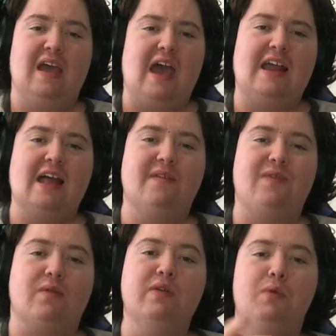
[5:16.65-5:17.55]
And how the
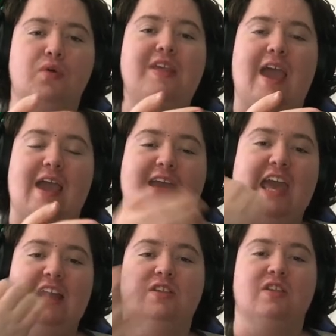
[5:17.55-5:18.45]
fuck would Mort's hair
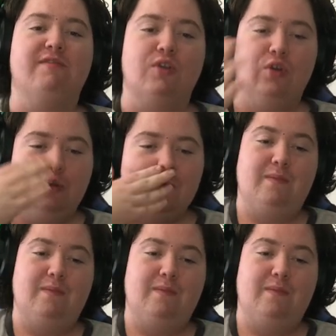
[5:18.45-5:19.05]
get into the food?